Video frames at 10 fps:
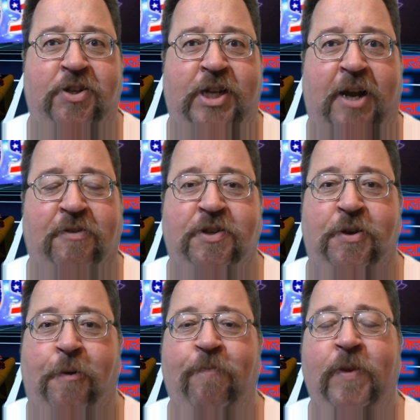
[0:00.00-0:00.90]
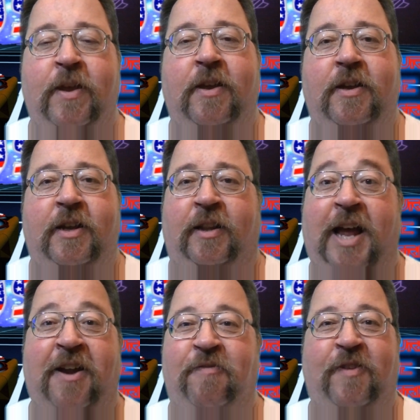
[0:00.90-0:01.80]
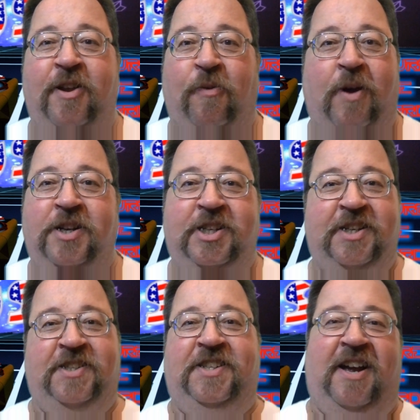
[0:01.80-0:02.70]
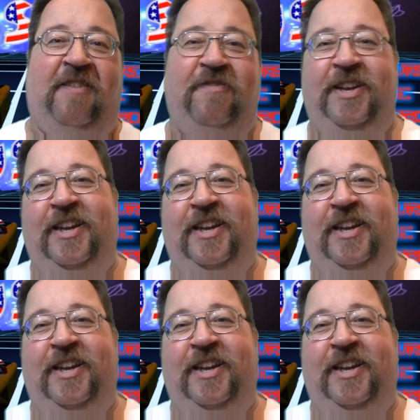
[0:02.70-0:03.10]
channel too. A lot of fun to watch his stuff.